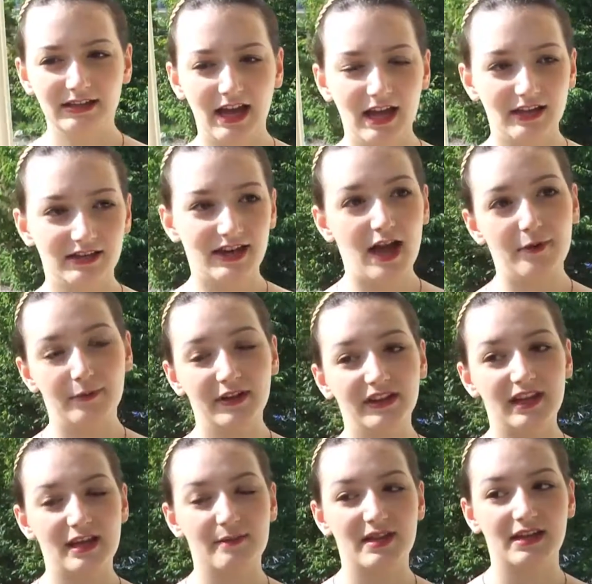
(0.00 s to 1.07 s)
Not
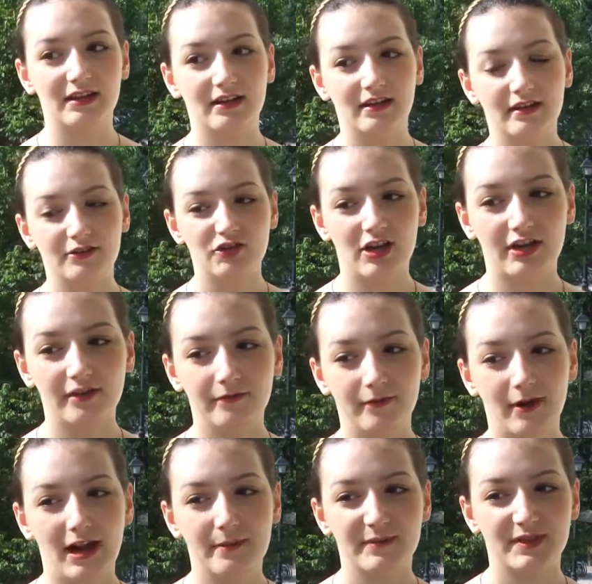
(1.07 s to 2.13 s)
really. I mean, Chekhov
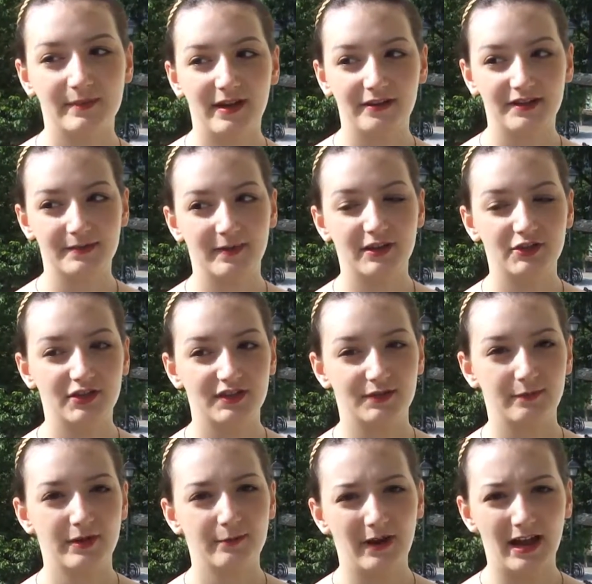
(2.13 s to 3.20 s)
rhymes about as much as
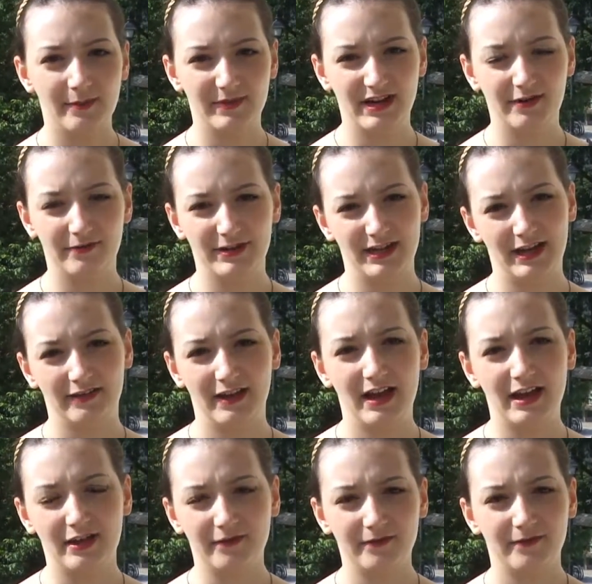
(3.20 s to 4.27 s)
we rhyme in everyday
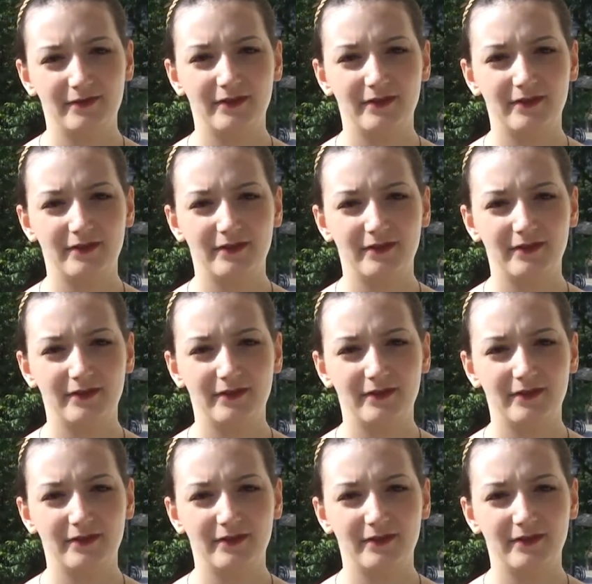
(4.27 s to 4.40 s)
life.